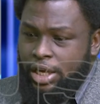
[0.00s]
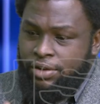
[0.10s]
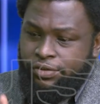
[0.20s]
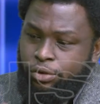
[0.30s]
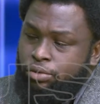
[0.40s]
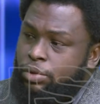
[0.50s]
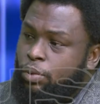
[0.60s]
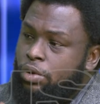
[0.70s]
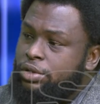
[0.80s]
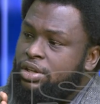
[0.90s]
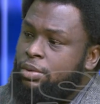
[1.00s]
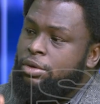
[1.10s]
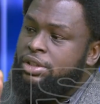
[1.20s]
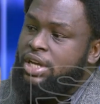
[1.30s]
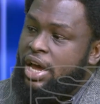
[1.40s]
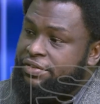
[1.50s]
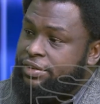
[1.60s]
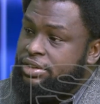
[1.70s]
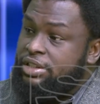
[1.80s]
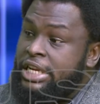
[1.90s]
If you reward someone's
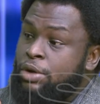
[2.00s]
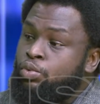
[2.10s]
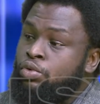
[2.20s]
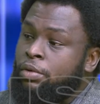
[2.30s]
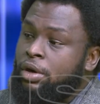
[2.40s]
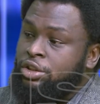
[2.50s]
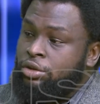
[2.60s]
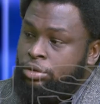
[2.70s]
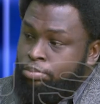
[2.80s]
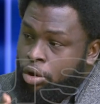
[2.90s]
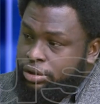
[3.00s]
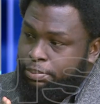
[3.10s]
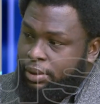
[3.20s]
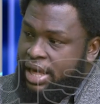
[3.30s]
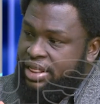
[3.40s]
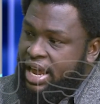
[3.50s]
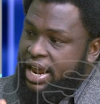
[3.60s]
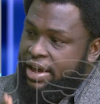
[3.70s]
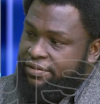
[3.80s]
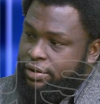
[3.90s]
efforts, they will multiply that
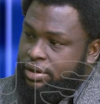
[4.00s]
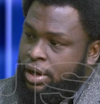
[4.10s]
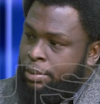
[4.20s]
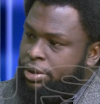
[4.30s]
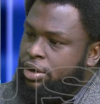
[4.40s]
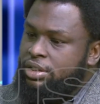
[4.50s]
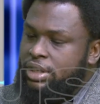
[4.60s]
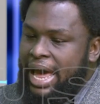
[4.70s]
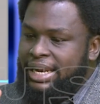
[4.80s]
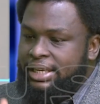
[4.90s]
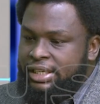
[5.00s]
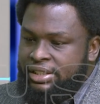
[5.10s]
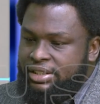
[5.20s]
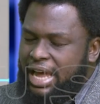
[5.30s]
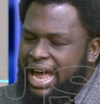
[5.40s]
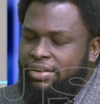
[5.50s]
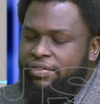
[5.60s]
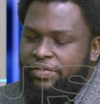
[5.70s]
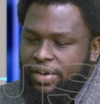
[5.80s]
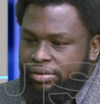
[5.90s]
effort. Because at the
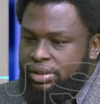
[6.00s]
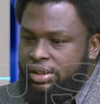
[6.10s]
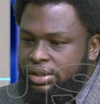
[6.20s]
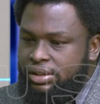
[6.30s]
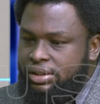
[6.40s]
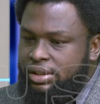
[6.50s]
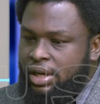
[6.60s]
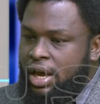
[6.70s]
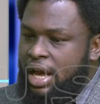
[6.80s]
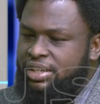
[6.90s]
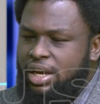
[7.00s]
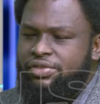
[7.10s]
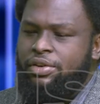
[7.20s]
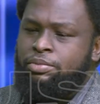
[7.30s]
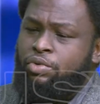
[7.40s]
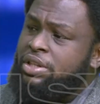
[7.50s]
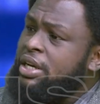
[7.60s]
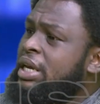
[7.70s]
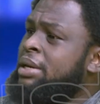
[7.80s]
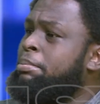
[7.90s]
very least, aside from what they
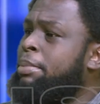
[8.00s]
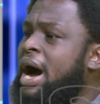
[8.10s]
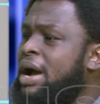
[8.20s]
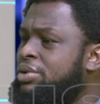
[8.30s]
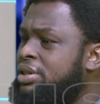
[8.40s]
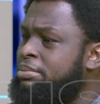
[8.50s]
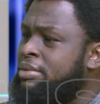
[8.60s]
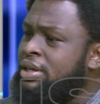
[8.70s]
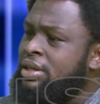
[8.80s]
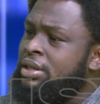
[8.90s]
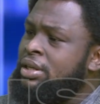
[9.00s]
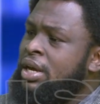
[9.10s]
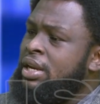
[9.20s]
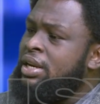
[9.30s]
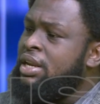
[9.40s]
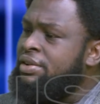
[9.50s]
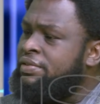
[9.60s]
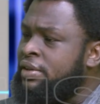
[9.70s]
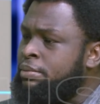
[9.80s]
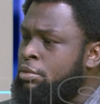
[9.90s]
can buy with the money,
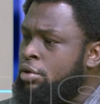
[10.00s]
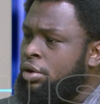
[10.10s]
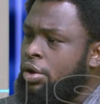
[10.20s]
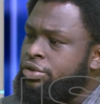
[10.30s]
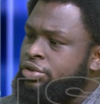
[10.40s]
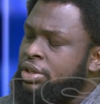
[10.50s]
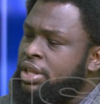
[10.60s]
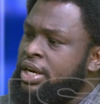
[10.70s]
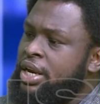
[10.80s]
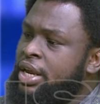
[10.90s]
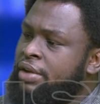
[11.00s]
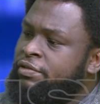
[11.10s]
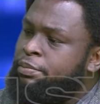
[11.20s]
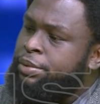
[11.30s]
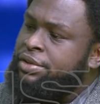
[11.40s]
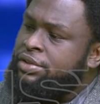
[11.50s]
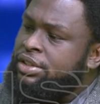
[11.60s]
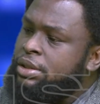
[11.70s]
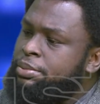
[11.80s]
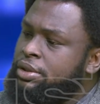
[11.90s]
live in more luxury than they've
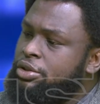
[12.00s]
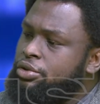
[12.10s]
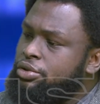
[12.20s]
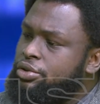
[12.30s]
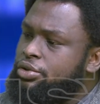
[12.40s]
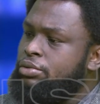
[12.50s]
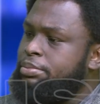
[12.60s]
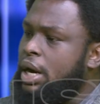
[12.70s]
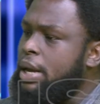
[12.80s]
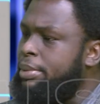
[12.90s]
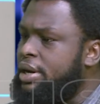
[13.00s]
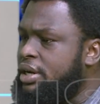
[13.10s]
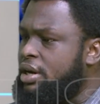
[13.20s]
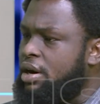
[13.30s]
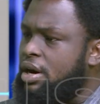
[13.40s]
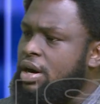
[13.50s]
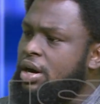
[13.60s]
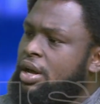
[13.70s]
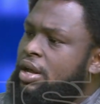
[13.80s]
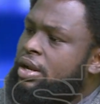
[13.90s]
previously been used to, buy a better
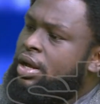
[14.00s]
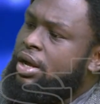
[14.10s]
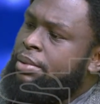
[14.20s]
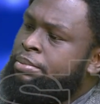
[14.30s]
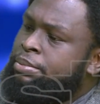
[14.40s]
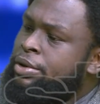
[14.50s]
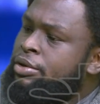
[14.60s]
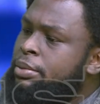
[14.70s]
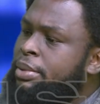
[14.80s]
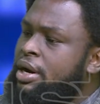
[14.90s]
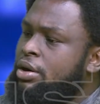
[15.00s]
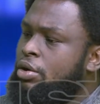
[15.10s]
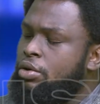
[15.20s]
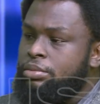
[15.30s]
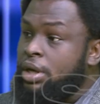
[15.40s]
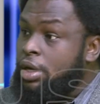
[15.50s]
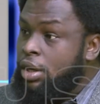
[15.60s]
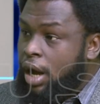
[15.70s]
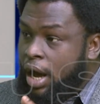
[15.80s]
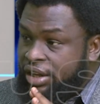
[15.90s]
car, build a better home,
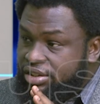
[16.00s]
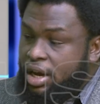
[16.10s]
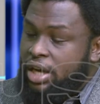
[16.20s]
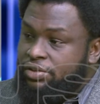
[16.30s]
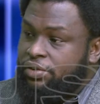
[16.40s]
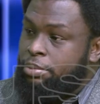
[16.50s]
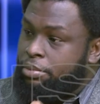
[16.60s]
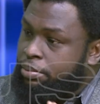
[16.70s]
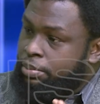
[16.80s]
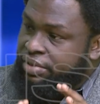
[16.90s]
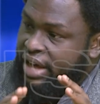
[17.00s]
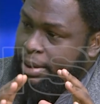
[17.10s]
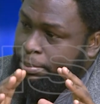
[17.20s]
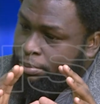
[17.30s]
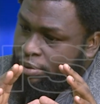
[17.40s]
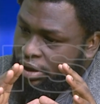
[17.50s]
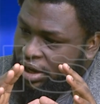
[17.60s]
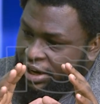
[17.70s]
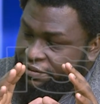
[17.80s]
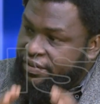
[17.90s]
aside from that
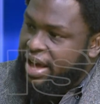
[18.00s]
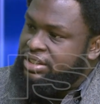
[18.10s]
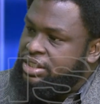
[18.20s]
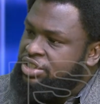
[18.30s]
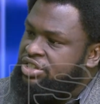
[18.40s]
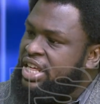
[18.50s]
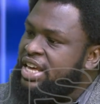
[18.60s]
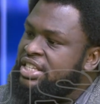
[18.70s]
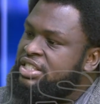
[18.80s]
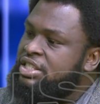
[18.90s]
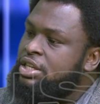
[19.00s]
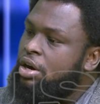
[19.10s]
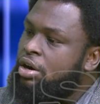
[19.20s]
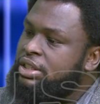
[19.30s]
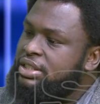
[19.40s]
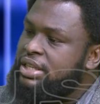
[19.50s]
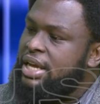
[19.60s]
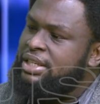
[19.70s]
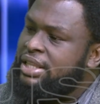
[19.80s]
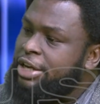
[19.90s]
advantage, there is the
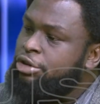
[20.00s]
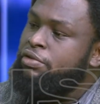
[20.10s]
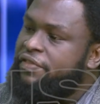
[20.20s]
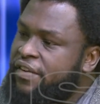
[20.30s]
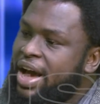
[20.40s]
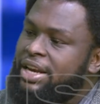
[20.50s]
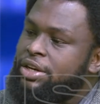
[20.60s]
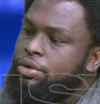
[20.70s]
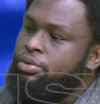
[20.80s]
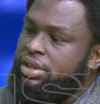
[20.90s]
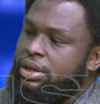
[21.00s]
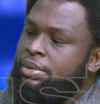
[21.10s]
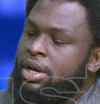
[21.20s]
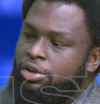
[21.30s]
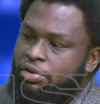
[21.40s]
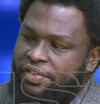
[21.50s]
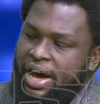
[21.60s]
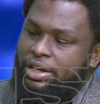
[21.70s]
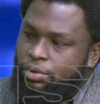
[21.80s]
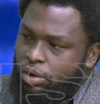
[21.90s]
understanding that you value them, you
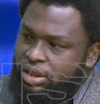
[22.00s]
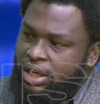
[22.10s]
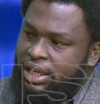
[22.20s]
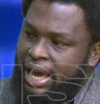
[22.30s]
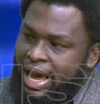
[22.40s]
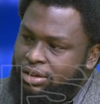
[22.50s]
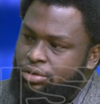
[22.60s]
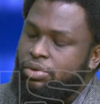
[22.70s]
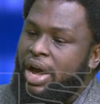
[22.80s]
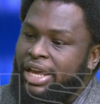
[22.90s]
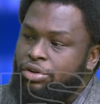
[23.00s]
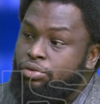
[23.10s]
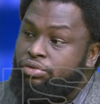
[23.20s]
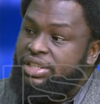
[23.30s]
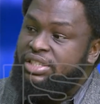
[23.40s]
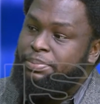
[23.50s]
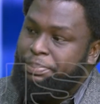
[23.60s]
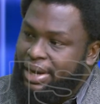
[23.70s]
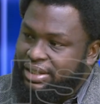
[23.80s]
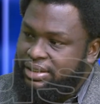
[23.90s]
value what they can do, and you
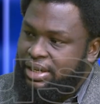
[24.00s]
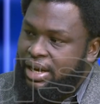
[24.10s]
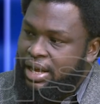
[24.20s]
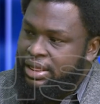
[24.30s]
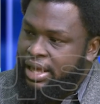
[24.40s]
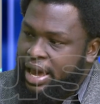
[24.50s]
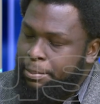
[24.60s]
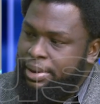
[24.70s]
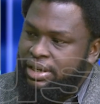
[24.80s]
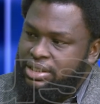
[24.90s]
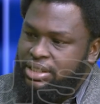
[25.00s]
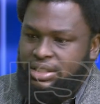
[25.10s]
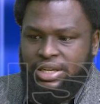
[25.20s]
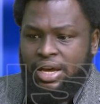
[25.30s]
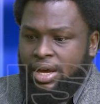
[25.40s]
respect their abilities.